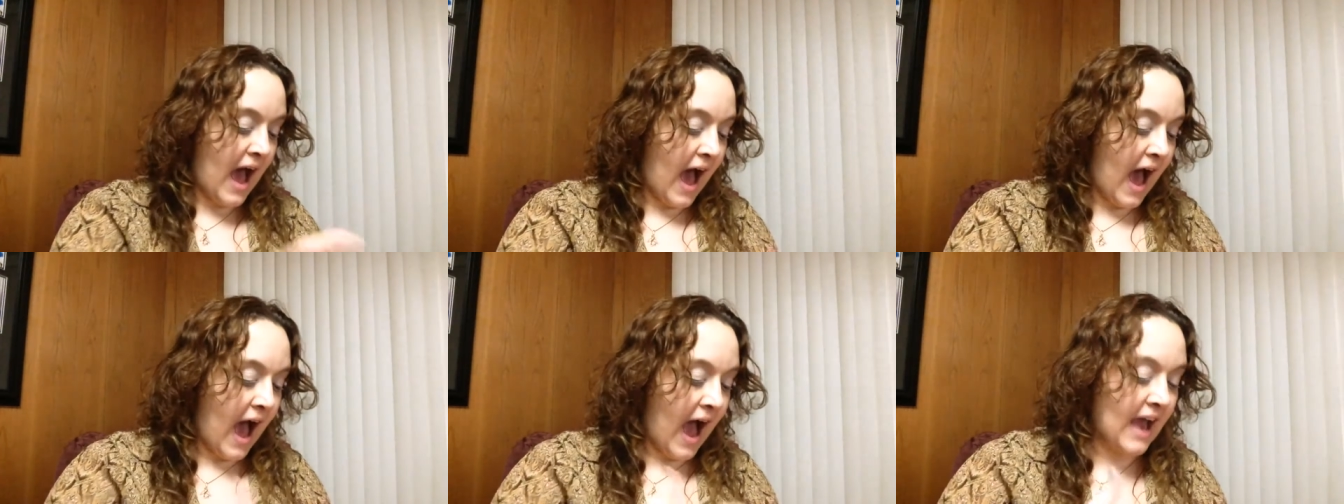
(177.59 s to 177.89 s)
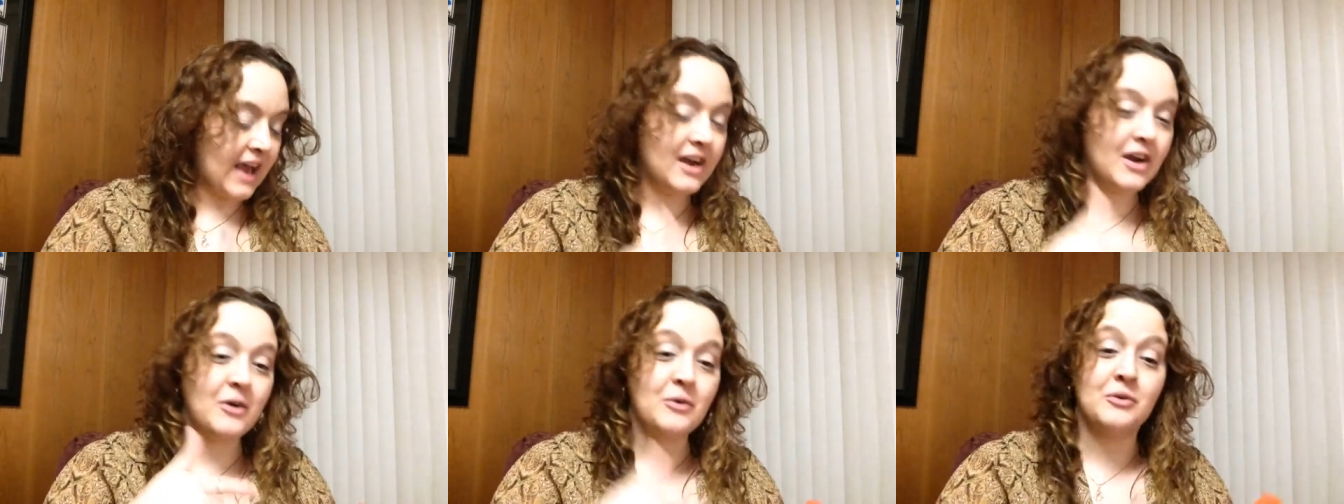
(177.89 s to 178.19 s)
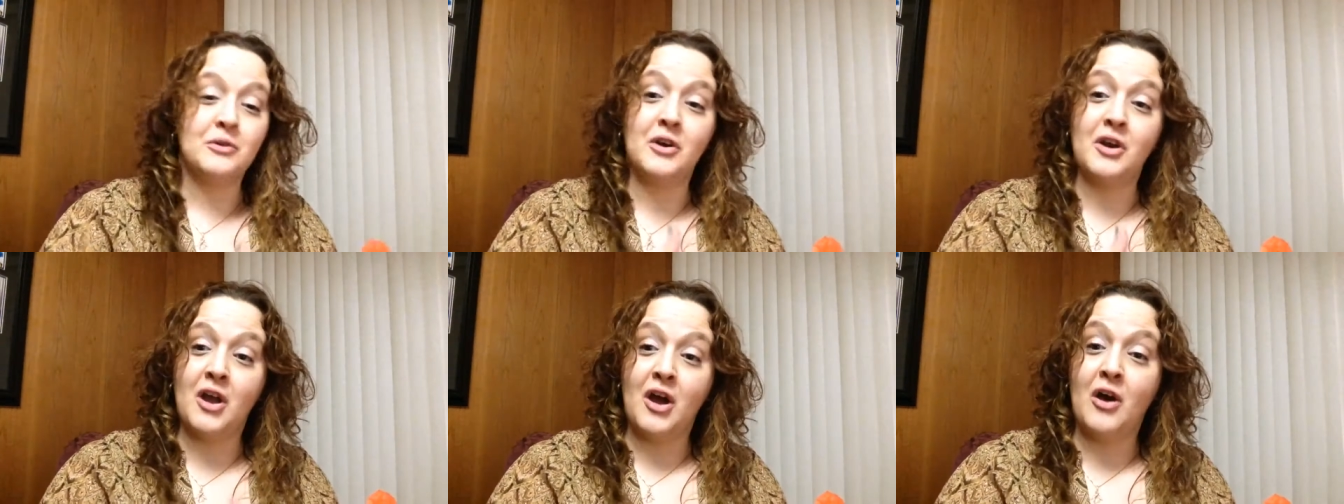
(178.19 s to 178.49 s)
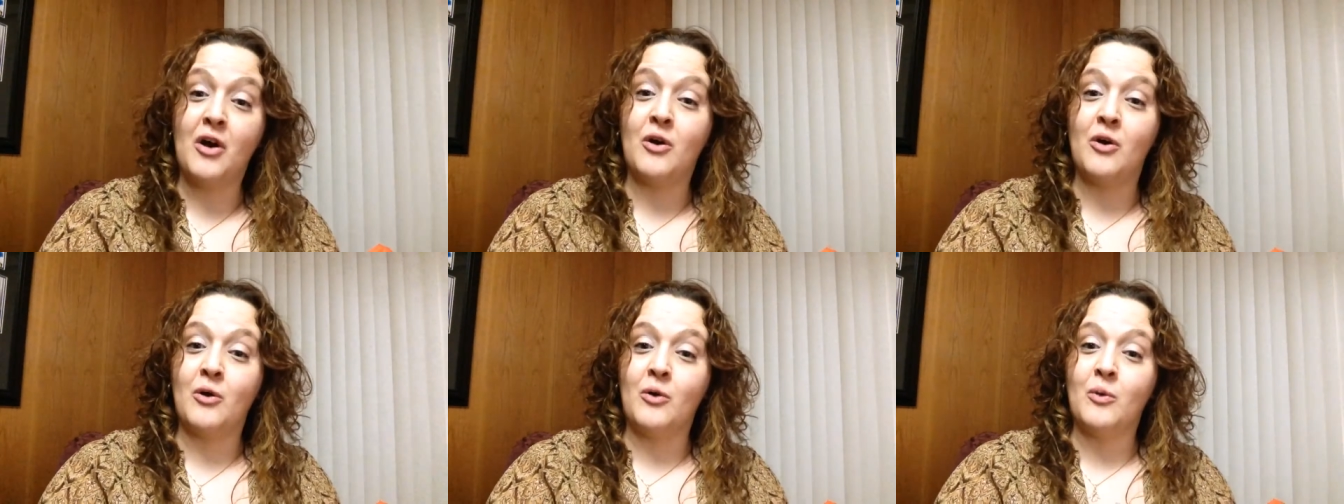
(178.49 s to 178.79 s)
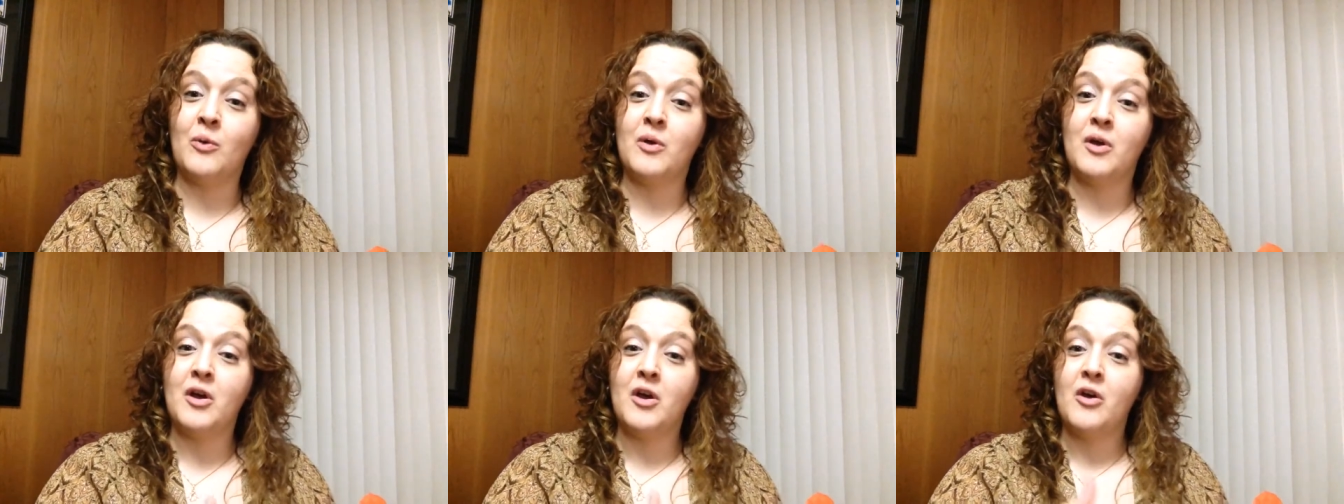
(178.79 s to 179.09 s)
I don't
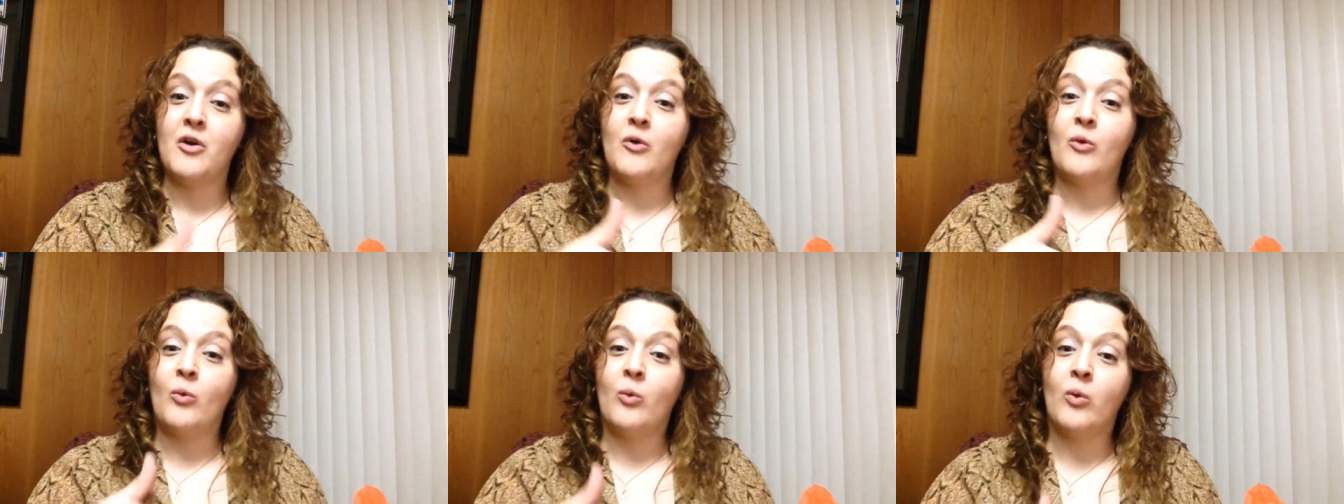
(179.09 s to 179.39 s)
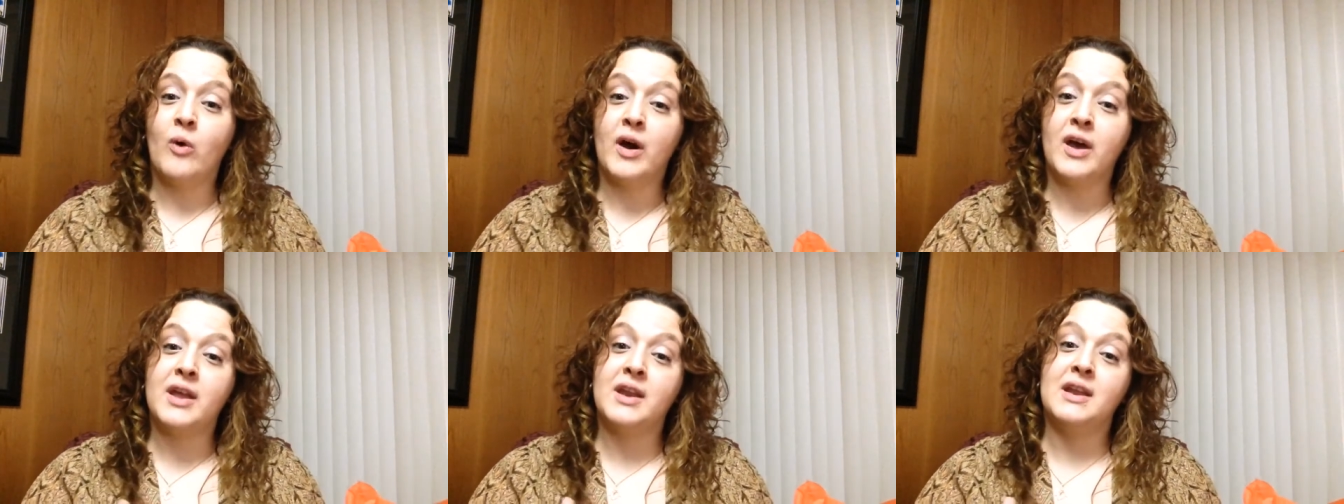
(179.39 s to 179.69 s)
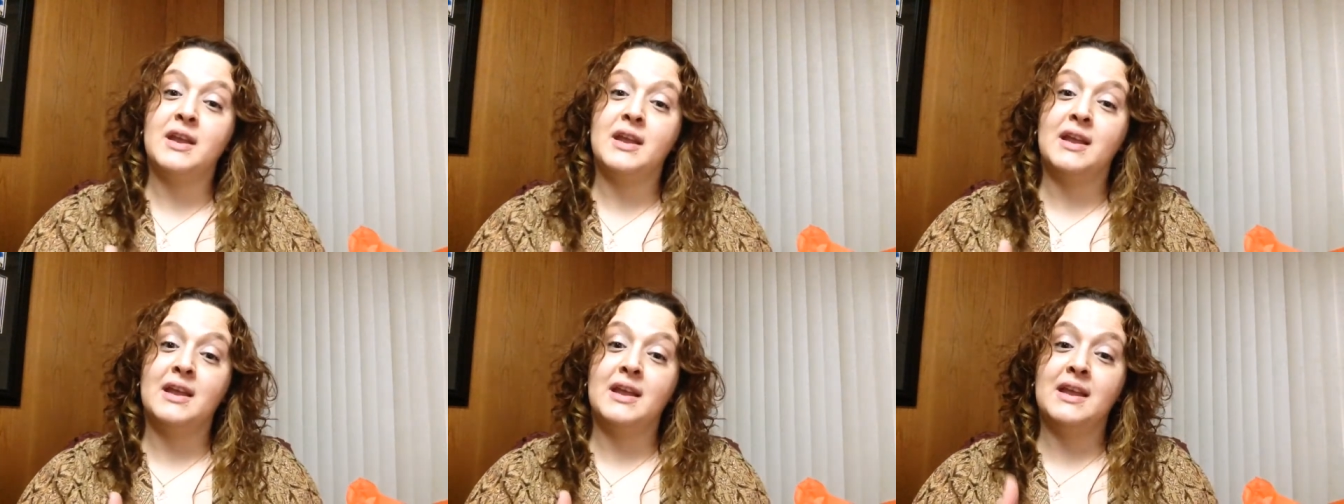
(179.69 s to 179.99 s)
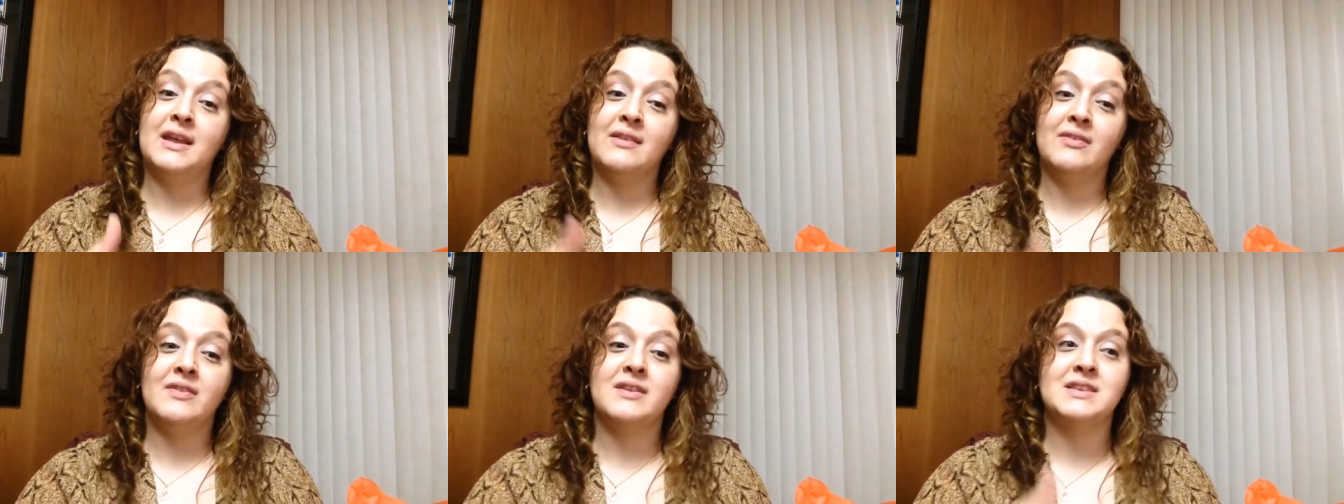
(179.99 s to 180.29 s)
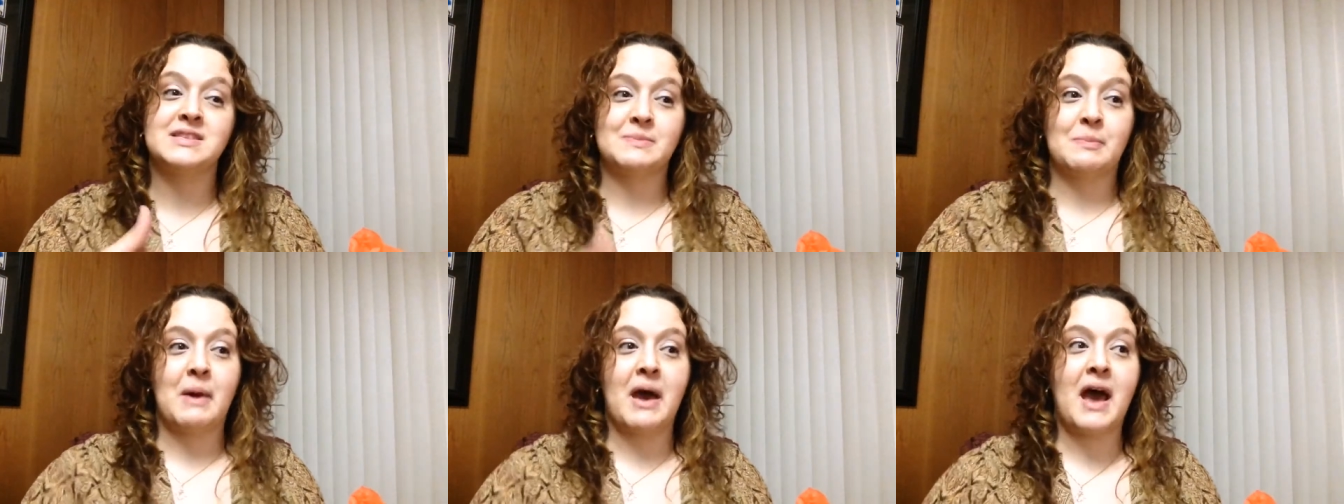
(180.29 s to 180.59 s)
know what in
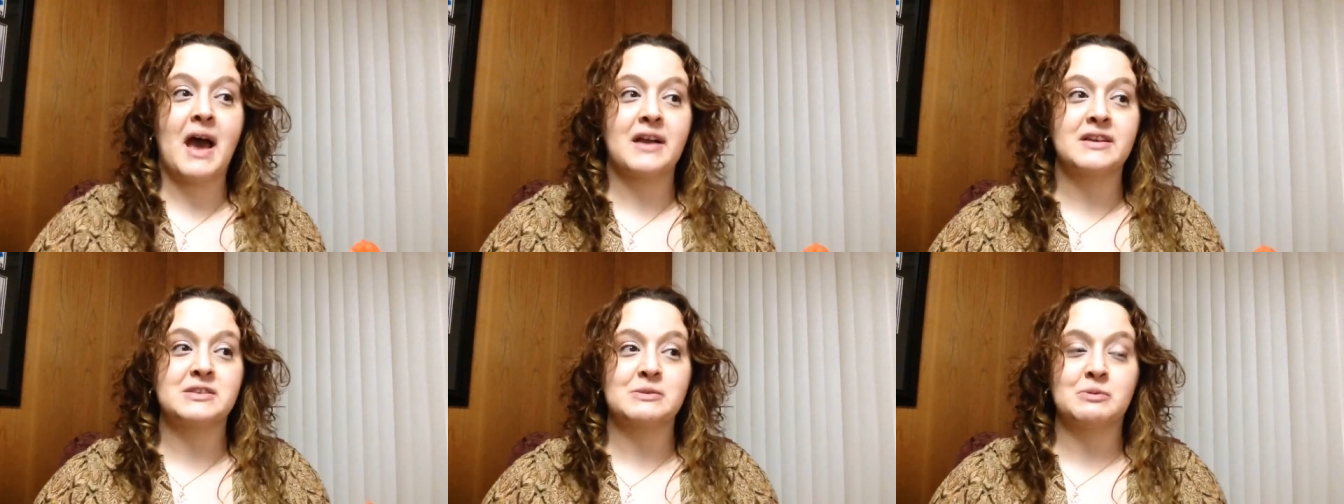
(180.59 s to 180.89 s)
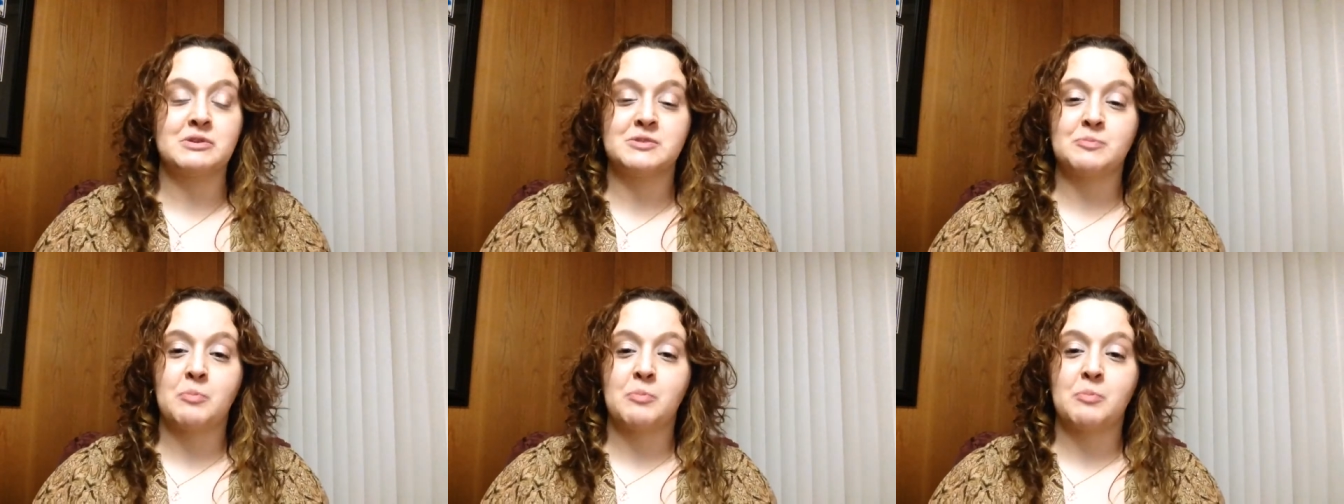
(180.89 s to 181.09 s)
this box was